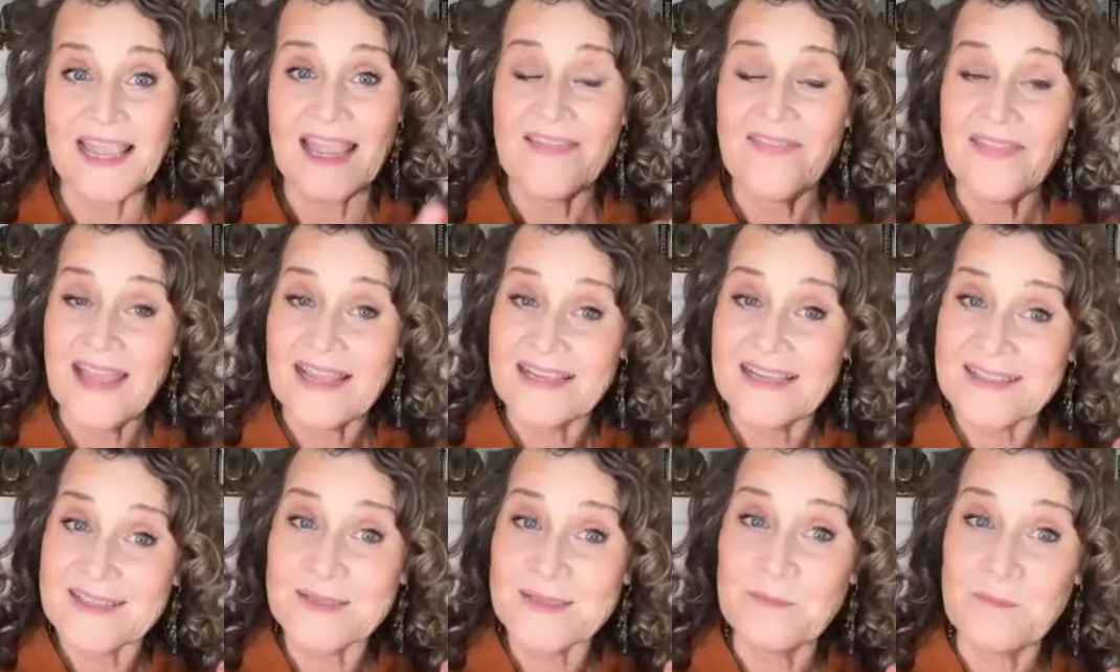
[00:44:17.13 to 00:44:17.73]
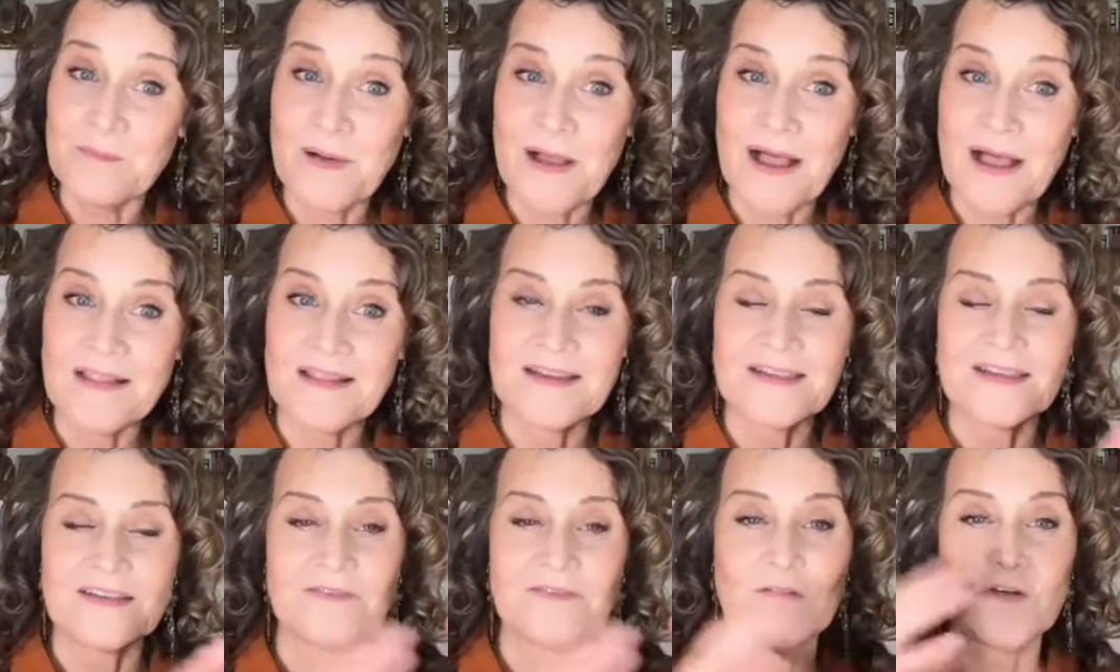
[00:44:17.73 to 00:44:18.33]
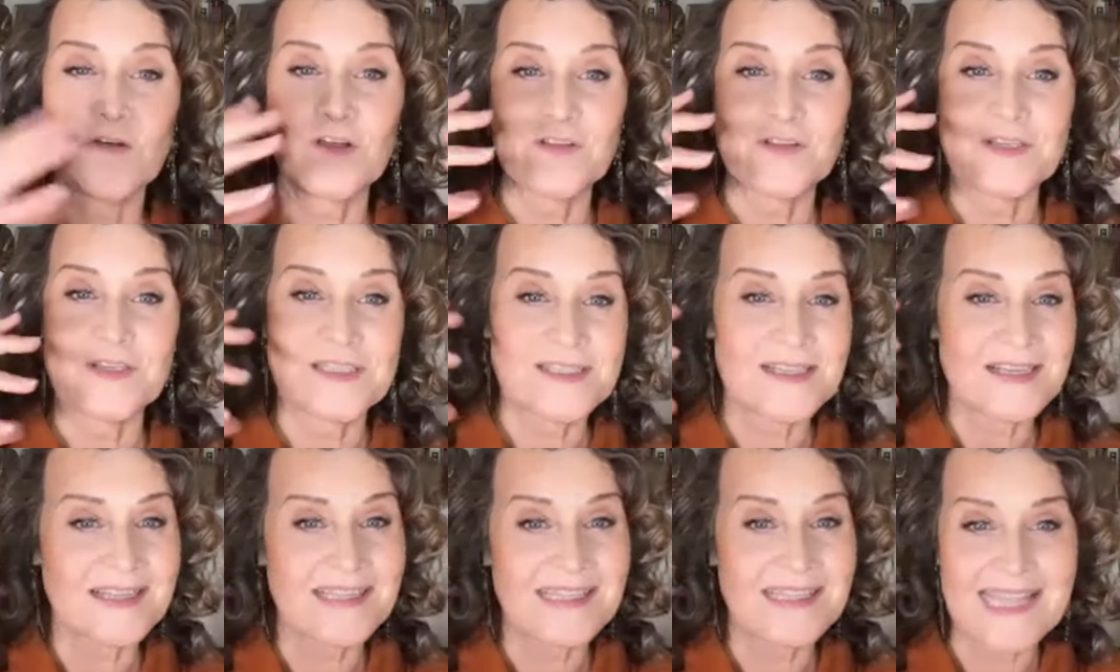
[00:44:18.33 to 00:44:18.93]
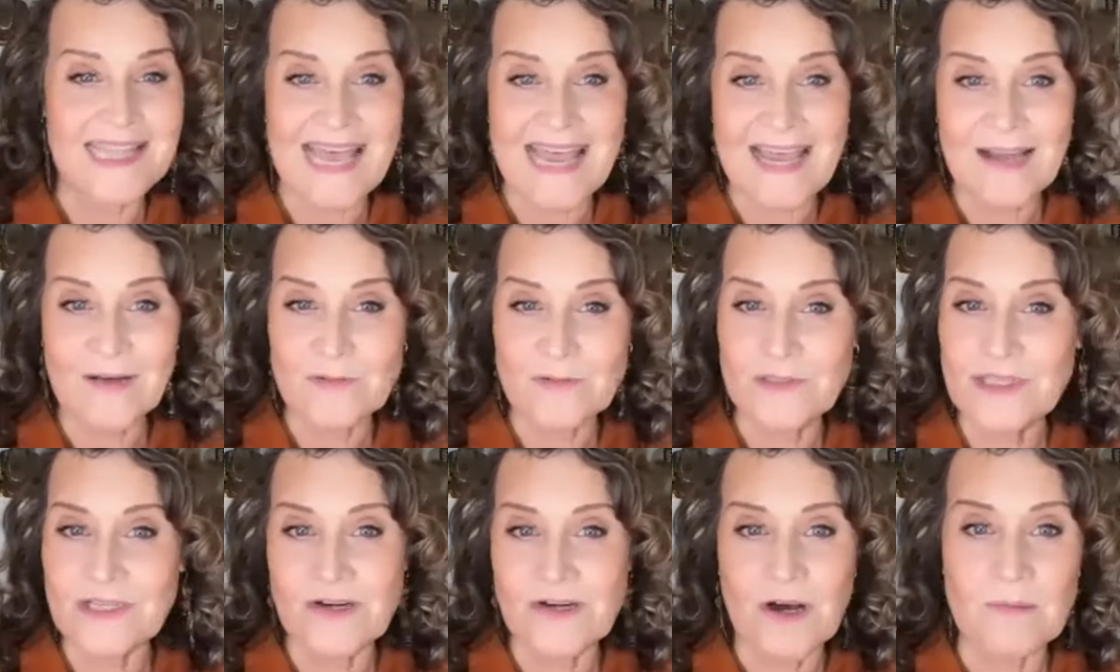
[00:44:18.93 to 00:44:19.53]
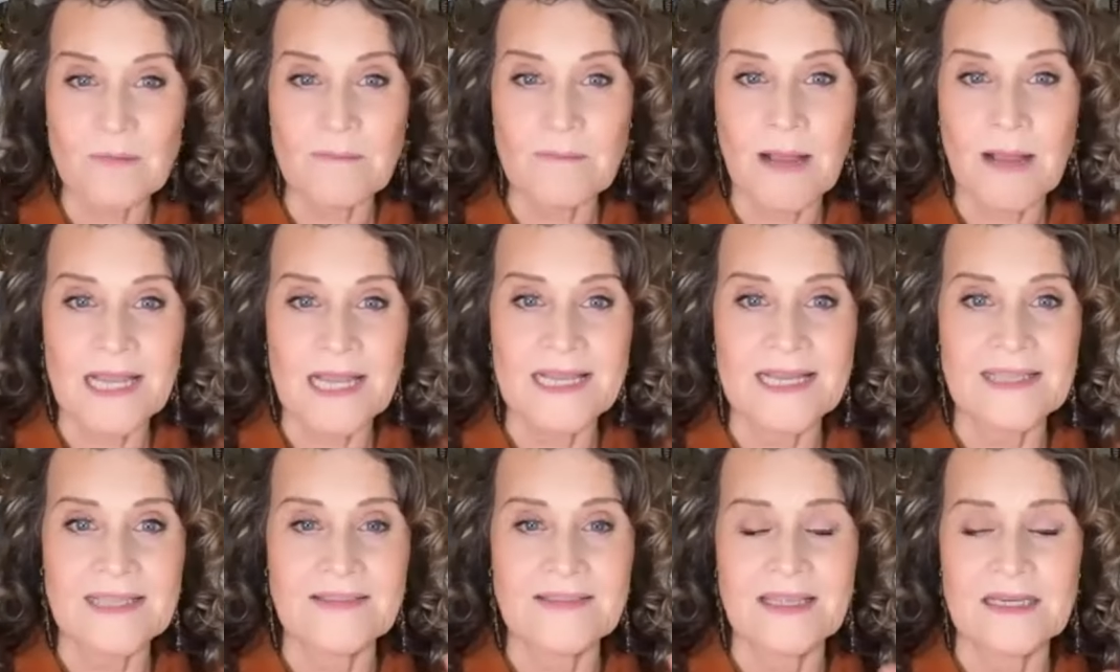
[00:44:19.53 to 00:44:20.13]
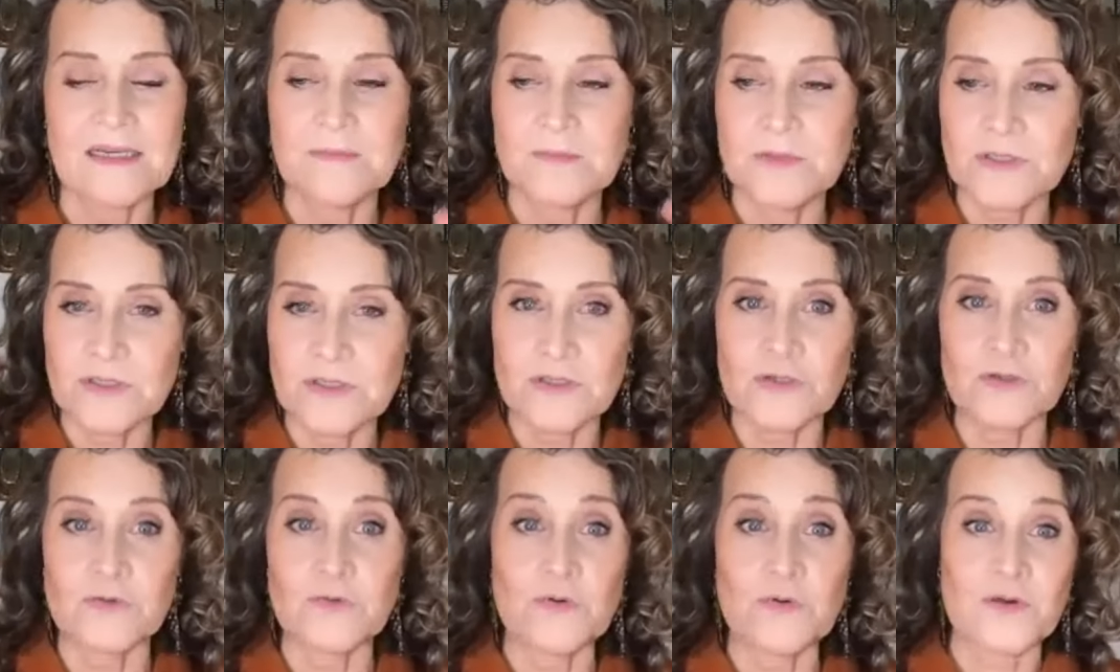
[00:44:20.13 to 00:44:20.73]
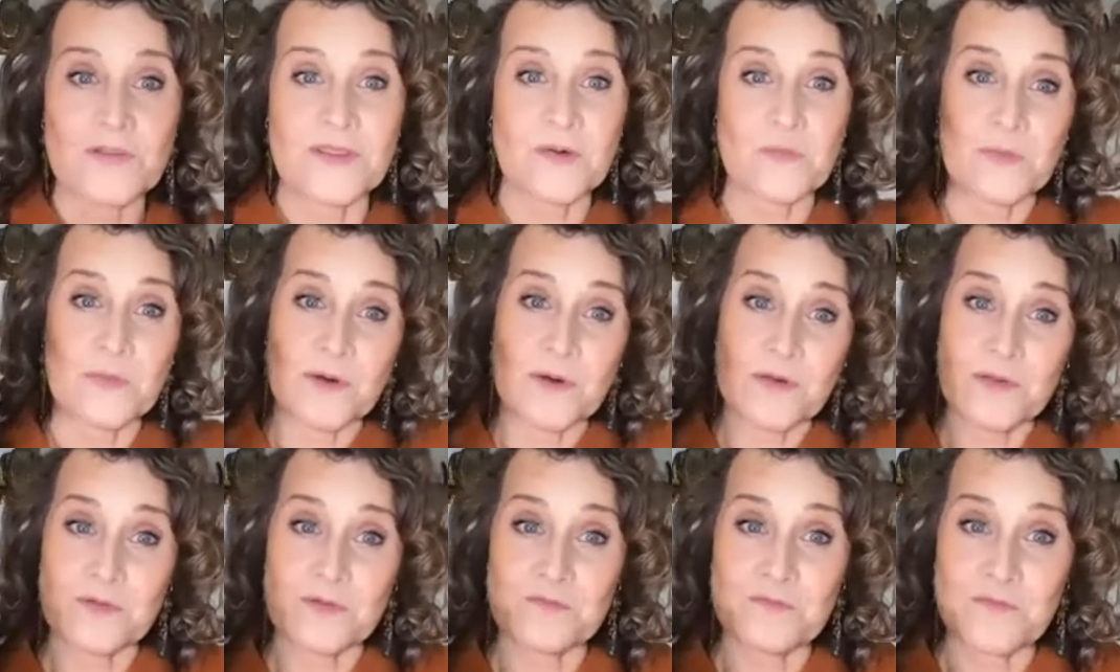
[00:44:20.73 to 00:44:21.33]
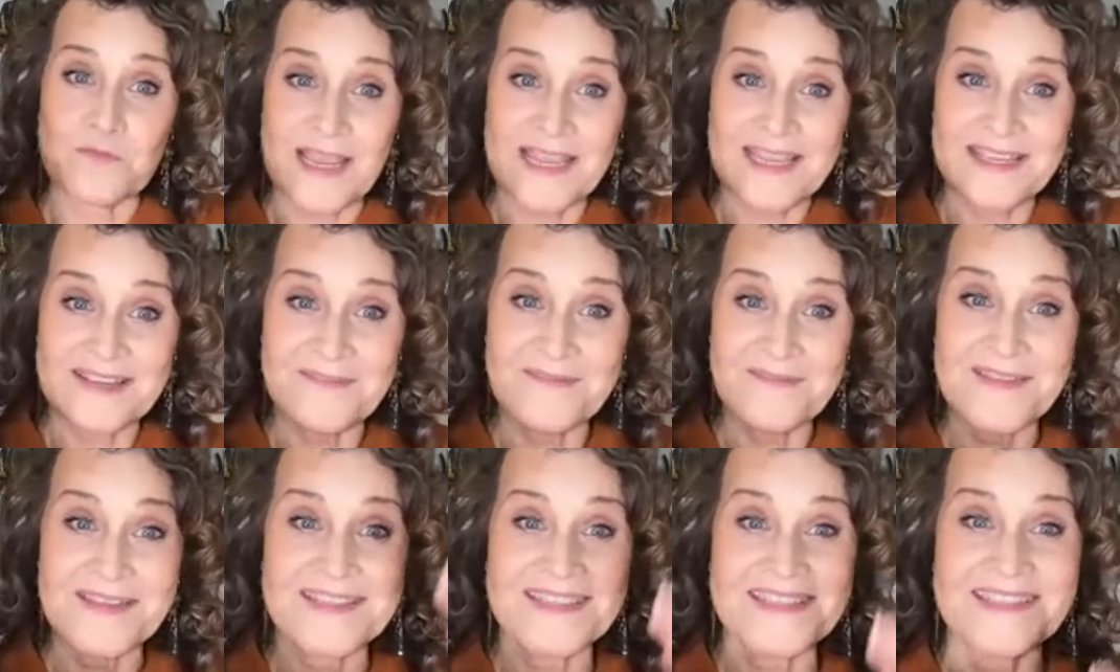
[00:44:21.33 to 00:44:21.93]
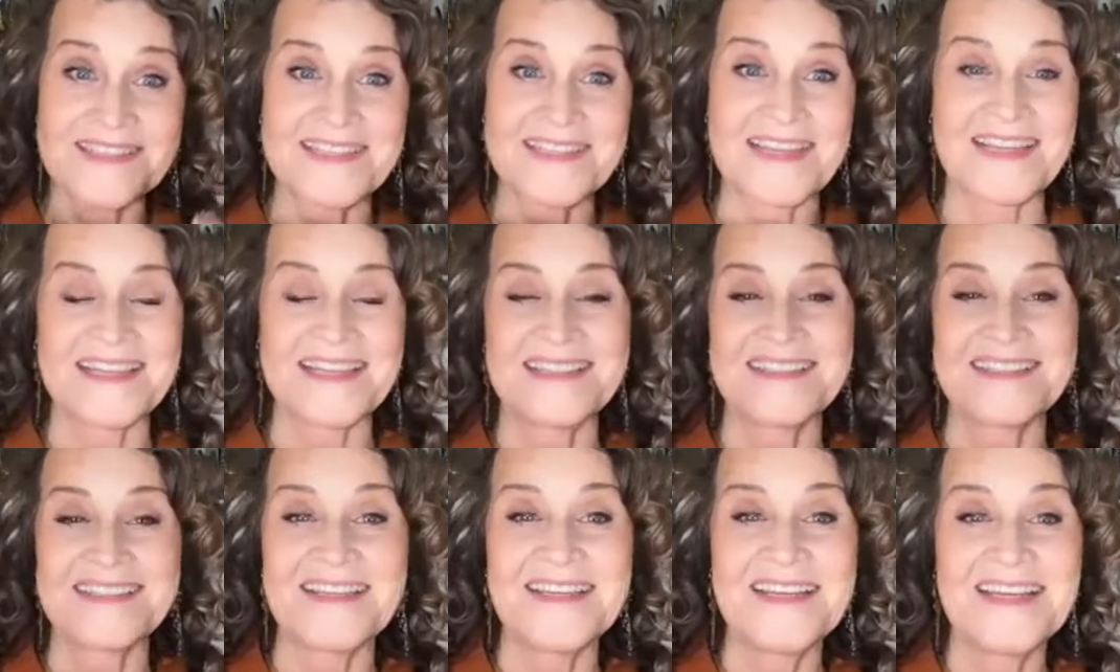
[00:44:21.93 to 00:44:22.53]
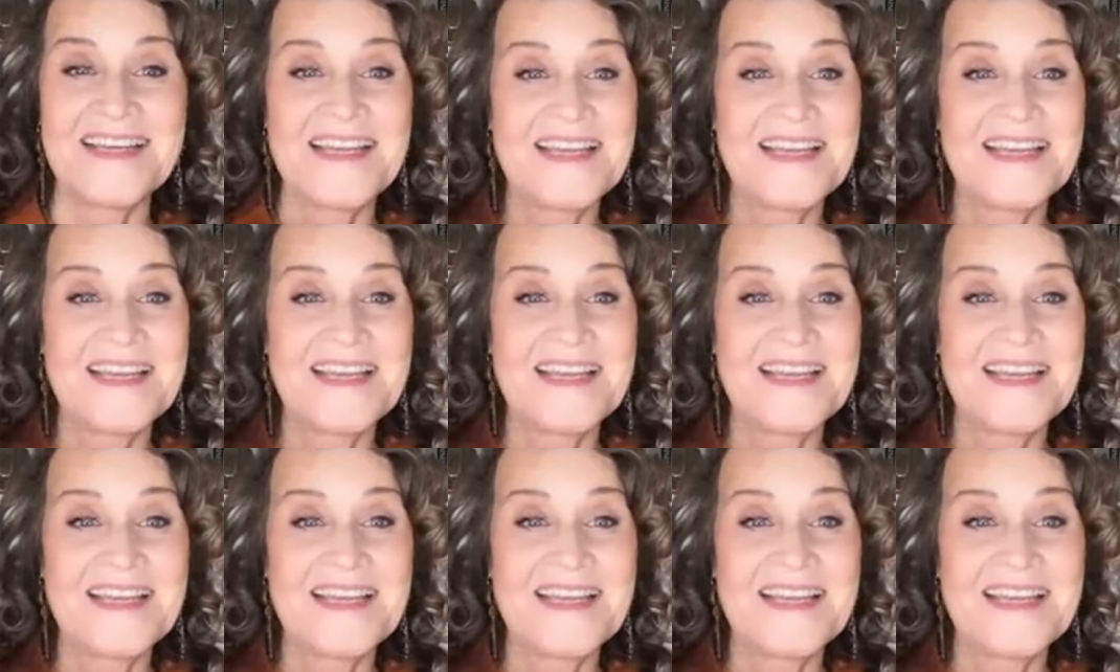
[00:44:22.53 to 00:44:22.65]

and that's symbolic of all these clouds in our mind that obscure that we're the ray of the sun.